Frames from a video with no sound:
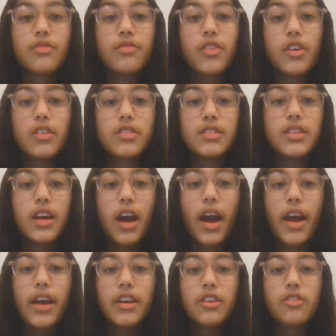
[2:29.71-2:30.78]
First,
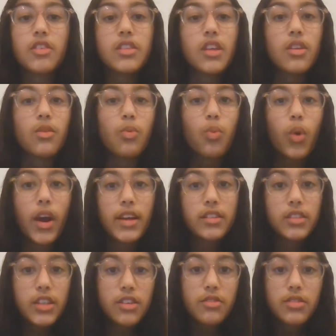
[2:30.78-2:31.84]
I agree that a
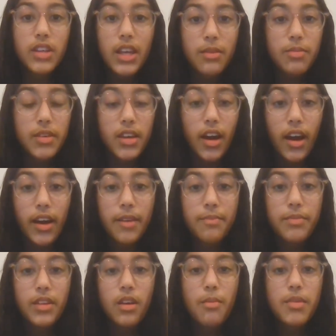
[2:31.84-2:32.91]
widely used API
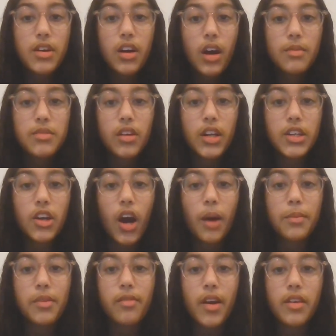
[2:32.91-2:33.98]
becomes
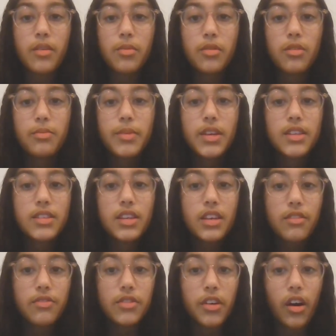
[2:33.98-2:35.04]
uncopyrightable because
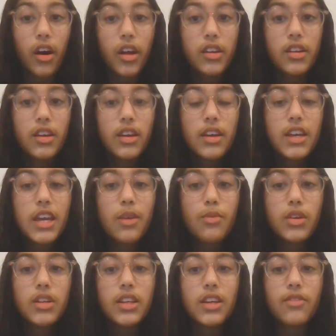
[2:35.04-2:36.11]
if not, it
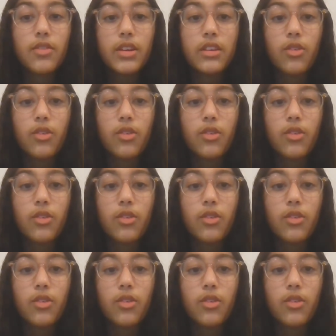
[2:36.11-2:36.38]
would give